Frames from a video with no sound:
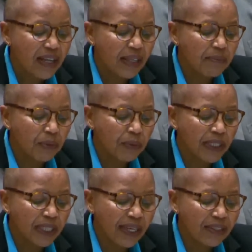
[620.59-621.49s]
The brewing
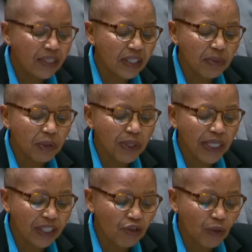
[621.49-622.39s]
tensions between
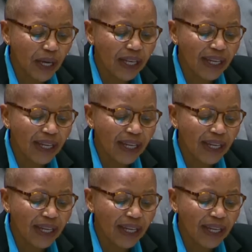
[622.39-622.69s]
Israel